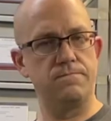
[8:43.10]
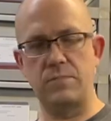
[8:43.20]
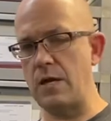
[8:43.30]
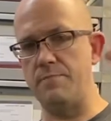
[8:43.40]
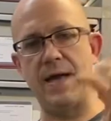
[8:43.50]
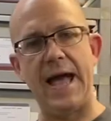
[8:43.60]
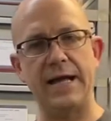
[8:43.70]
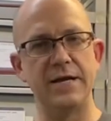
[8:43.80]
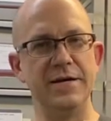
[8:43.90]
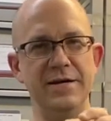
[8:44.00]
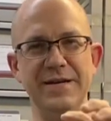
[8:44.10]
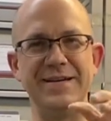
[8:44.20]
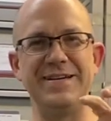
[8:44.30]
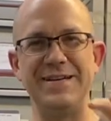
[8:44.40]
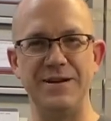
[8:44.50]
come back,
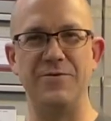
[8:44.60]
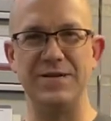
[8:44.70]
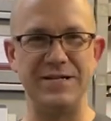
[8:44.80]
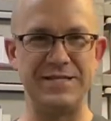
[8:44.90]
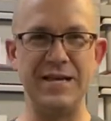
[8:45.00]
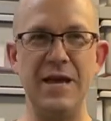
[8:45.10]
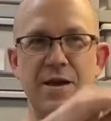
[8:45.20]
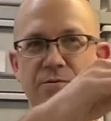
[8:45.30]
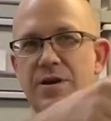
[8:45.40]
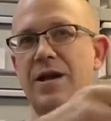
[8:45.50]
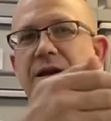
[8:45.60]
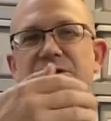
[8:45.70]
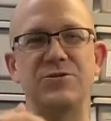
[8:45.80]
you know, we're not